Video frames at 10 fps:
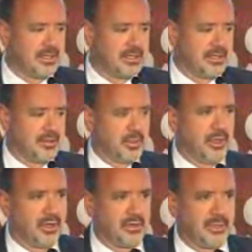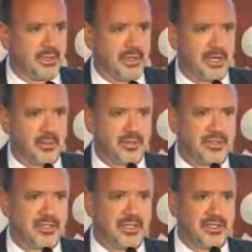and we augmented that with
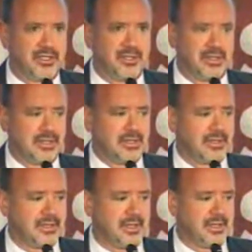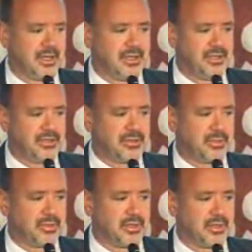CAE and IT
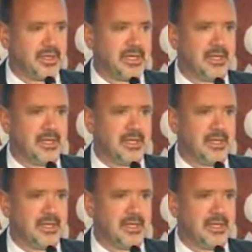support.